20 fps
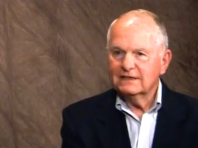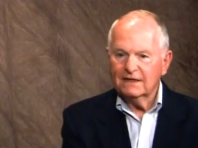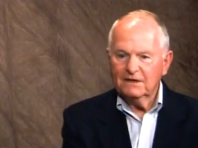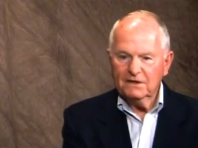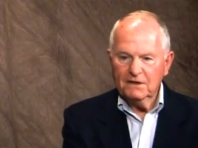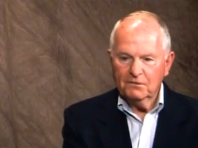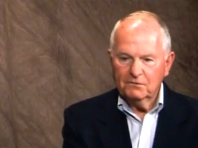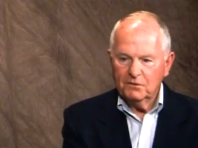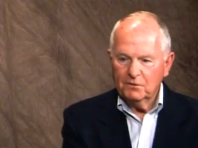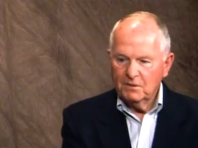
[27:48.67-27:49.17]
on
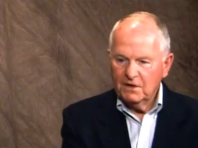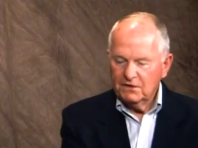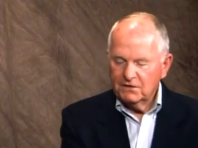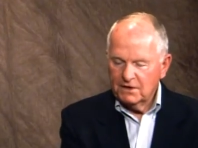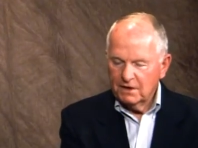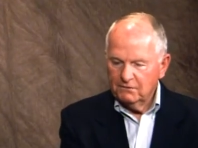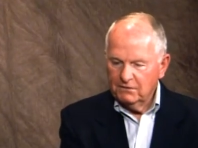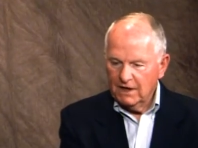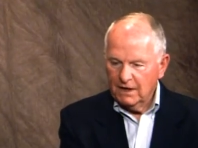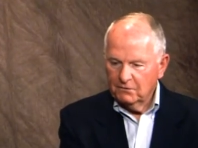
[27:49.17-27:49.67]
the
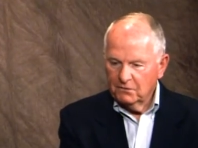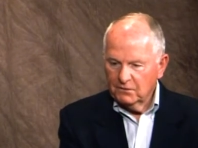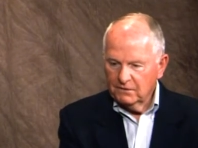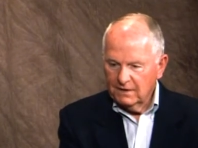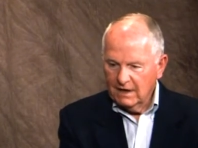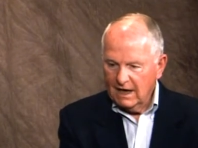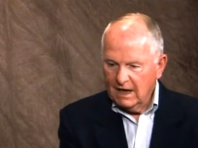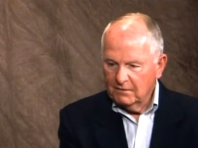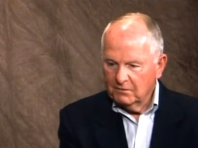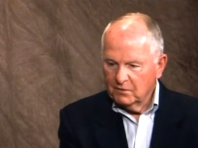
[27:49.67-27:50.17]
information I've had with
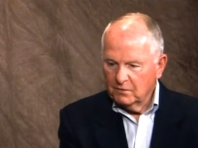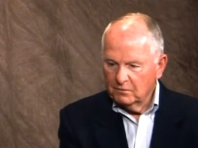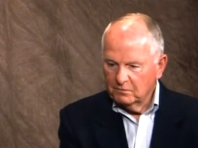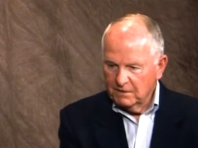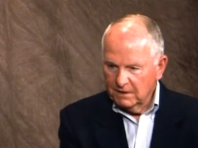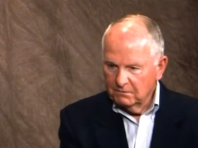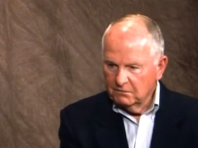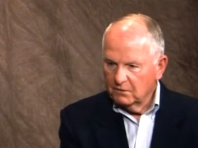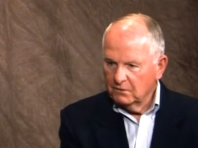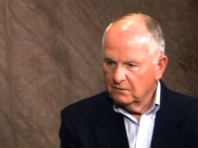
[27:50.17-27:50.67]
Capital,
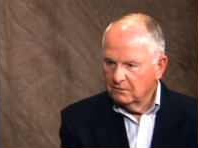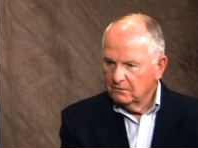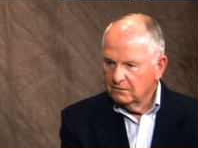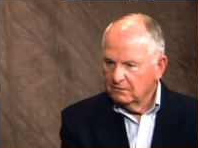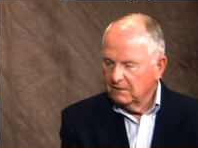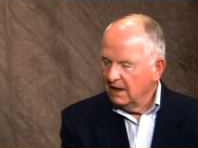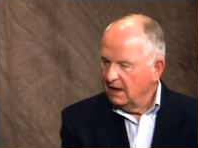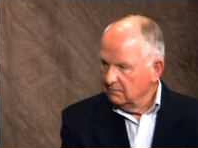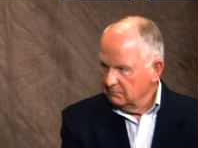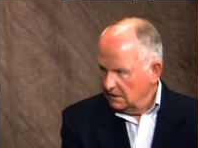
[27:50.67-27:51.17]
people
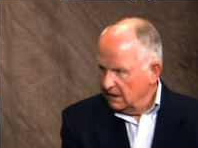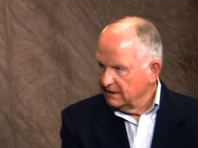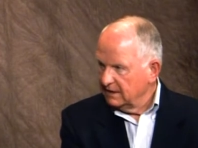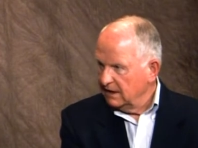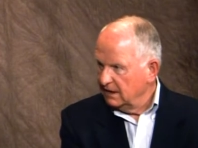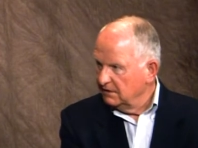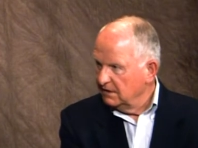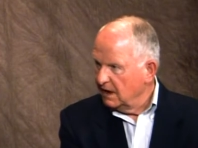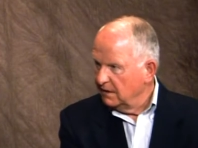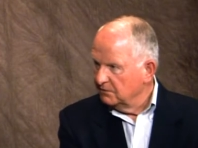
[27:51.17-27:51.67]
have like
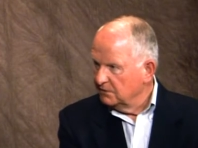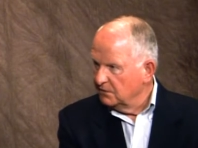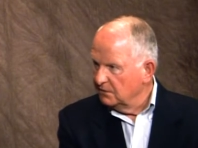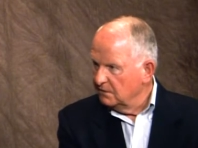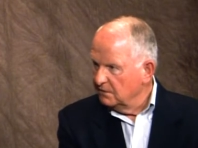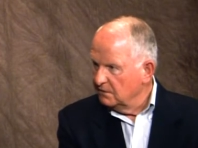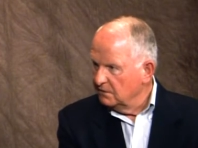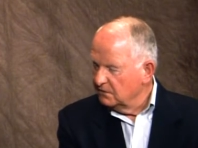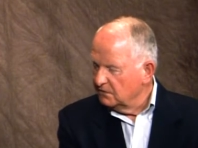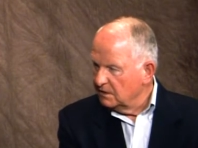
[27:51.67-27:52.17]
had the
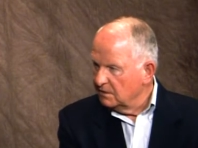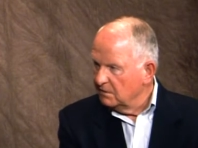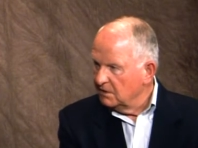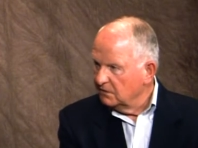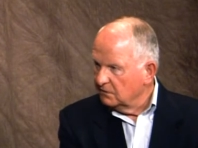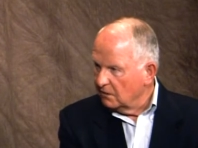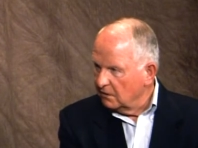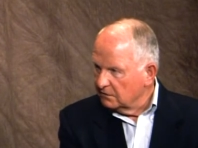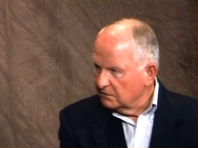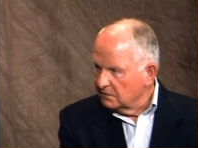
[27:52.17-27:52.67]
opportunity to see me
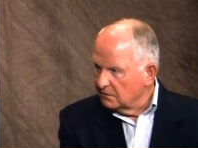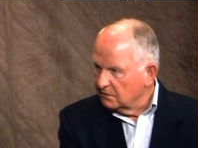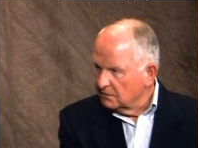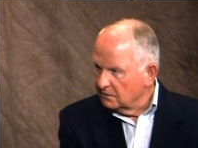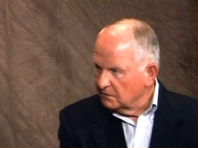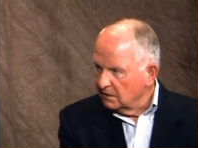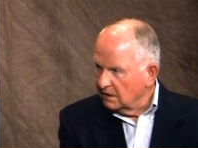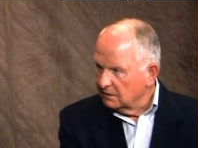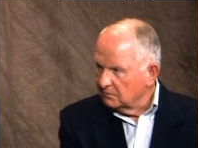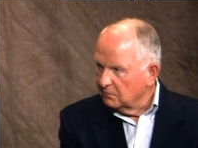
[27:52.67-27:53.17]
talk to the
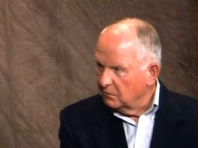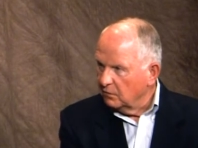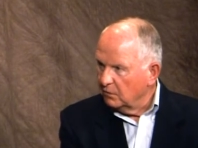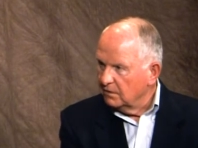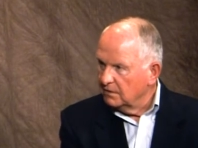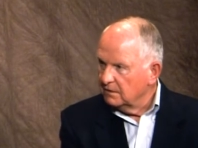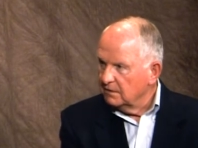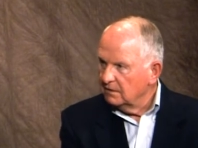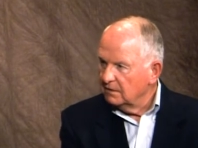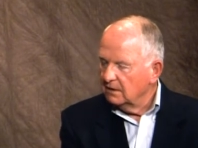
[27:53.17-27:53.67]
Select
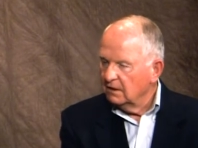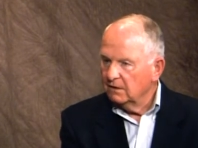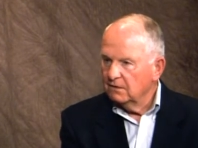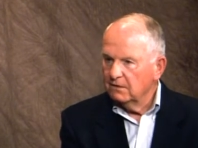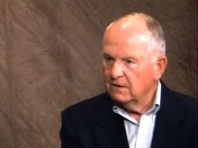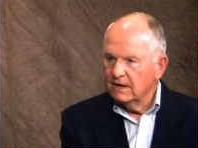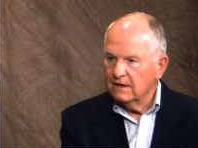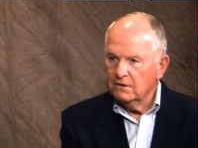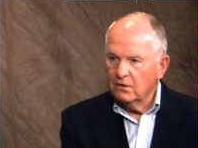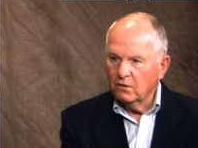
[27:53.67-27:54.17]
Board. Uh,
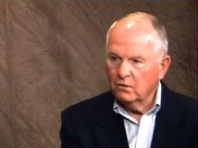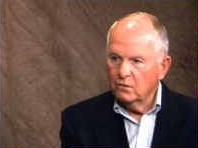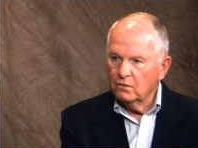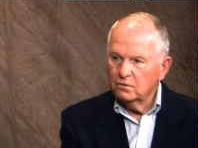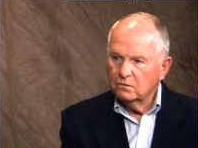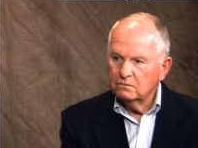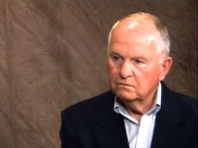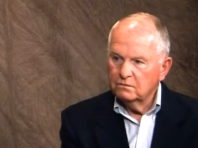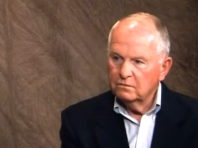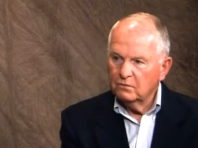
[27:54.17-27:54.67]
they
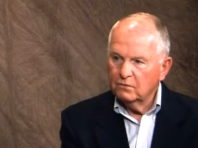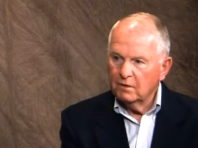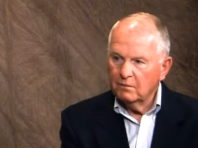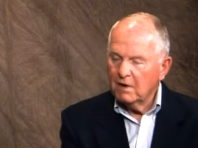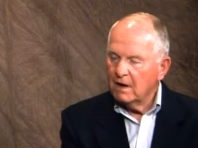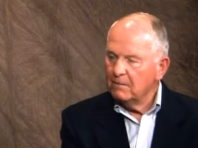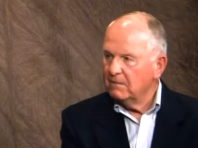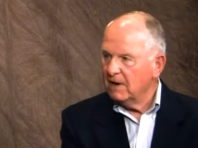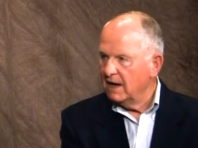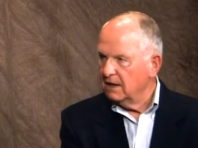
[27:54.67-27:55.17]
know where
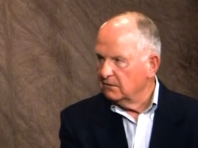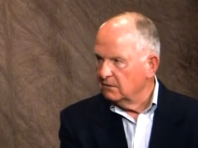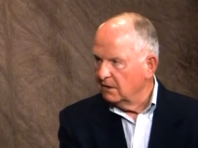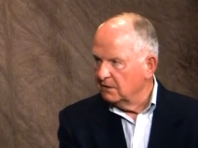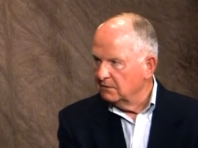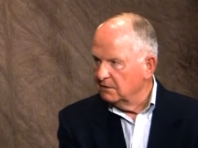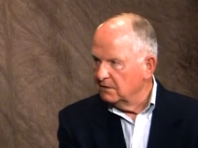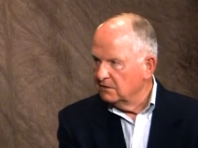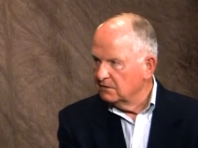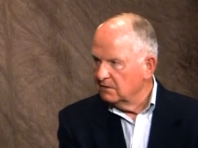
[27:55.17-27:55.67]
my
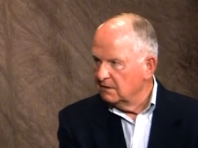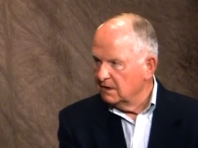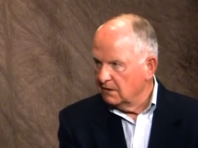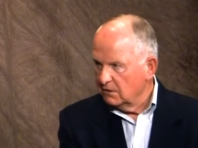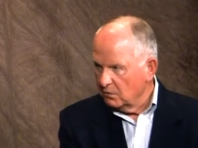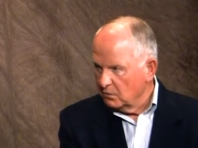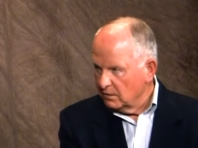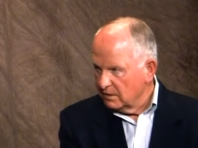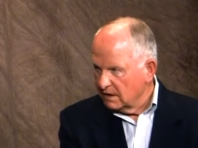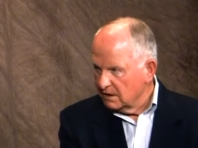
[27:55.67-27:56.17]
background is and they
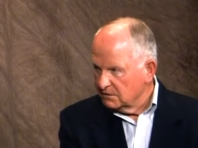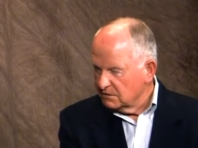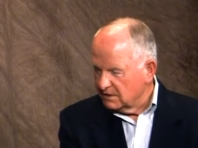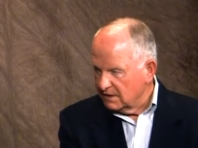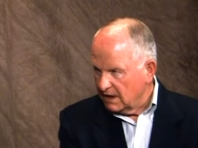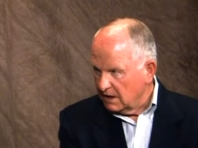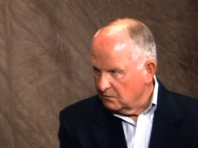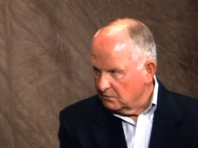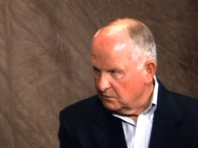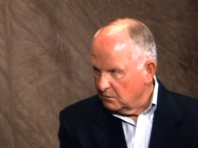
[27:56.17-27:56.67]
know what I
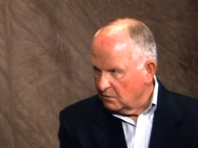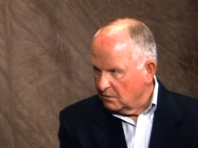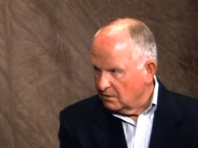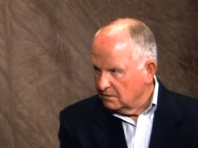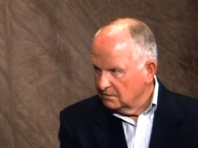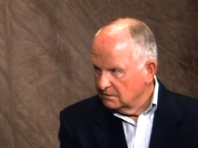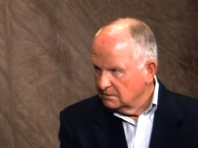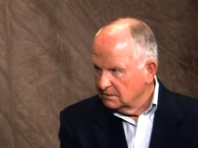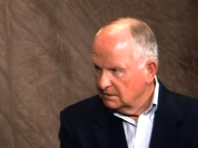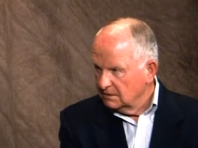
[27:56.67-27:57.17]
stand for.
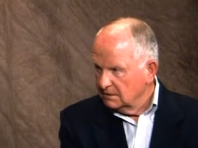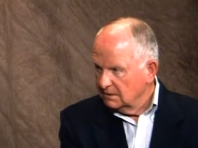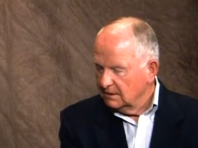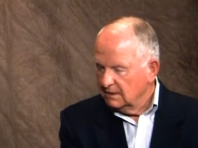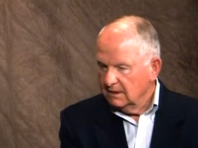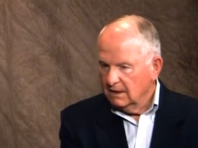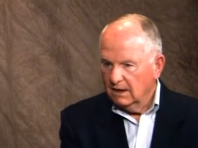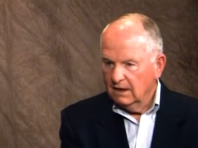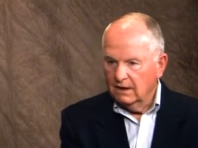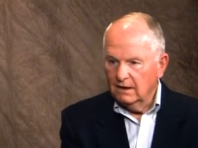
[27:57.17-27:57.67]

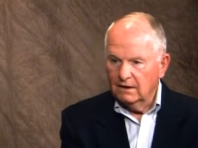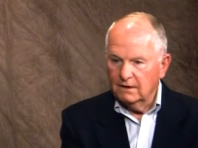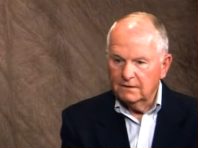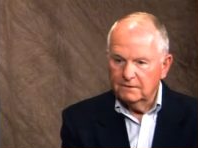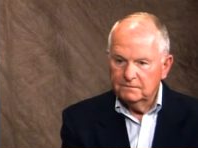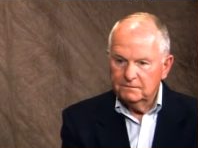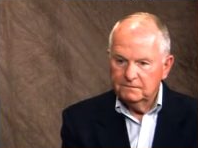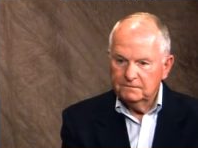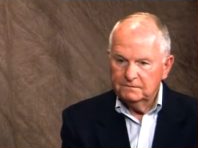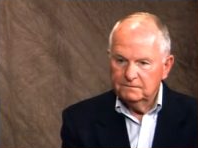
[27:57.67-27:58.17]
Uh,
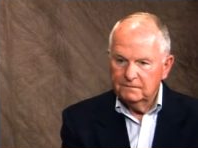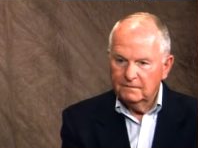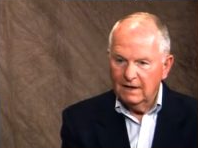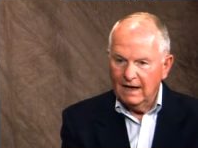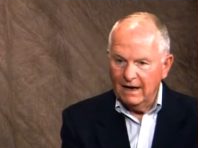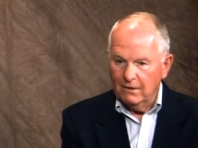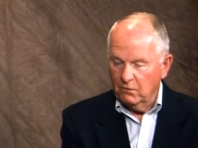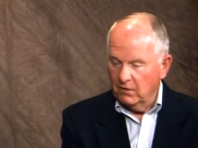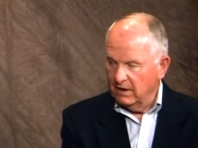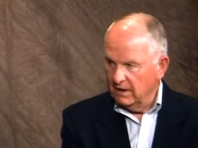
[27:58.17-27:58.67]

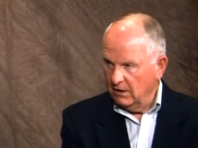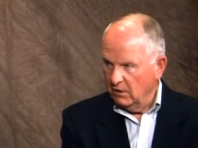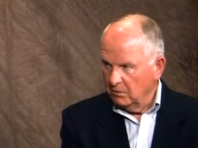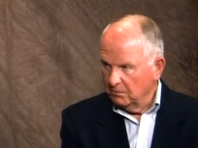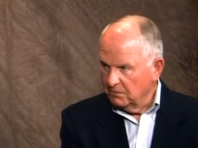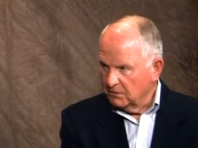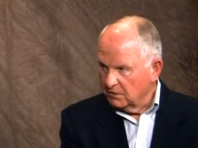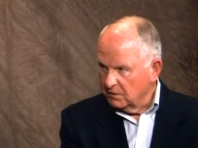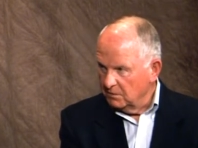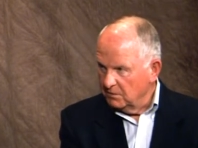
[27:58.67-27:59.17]
I want to
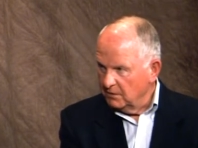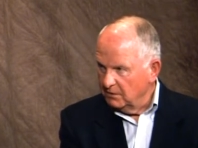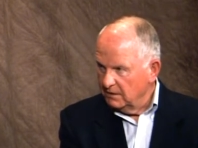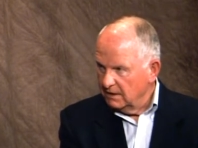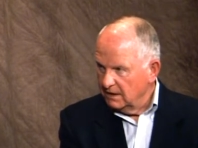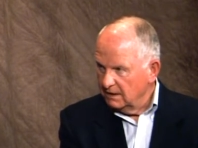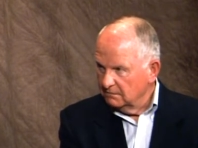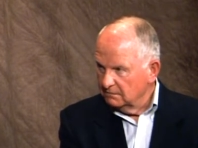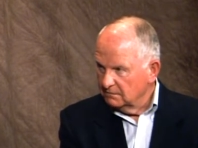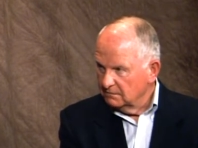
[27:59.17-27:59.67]
help the
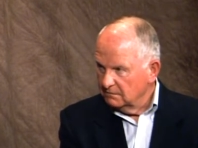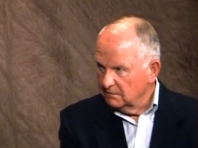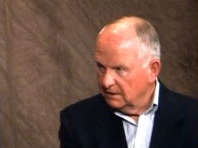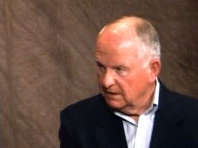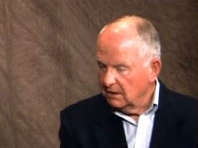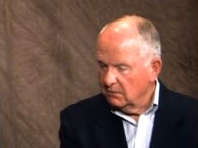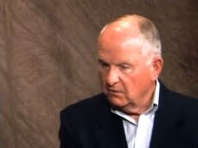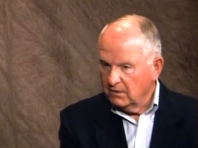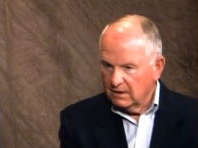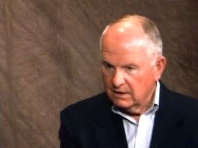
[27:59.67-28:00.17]
community
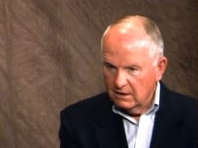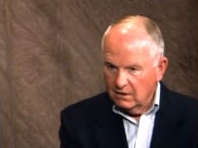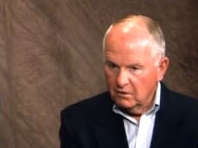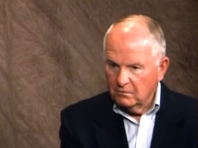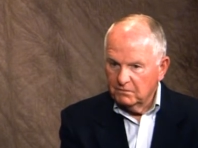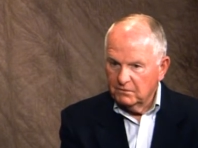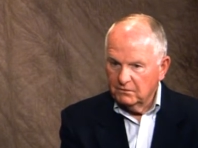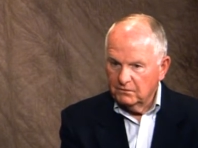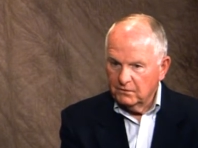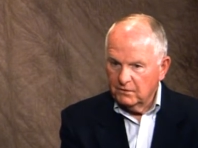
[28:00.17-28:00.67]
and I want to
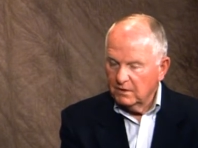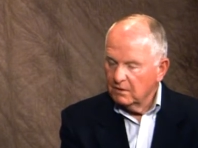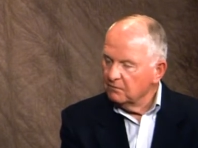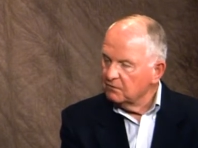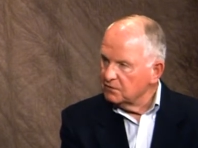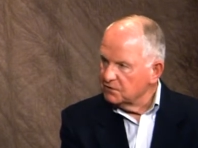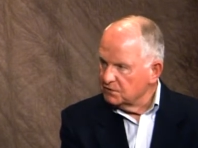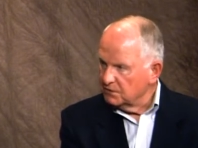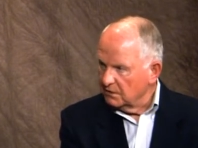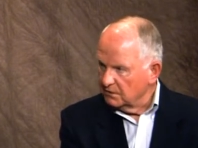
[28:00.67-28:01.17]
help it for
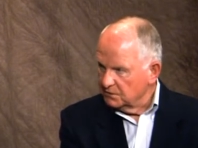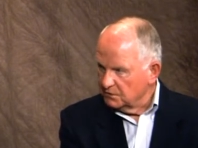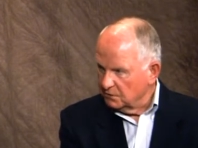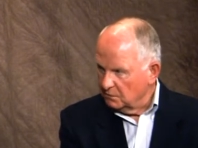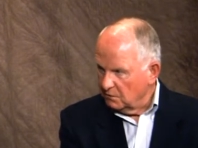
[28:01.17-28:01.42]
infrastructure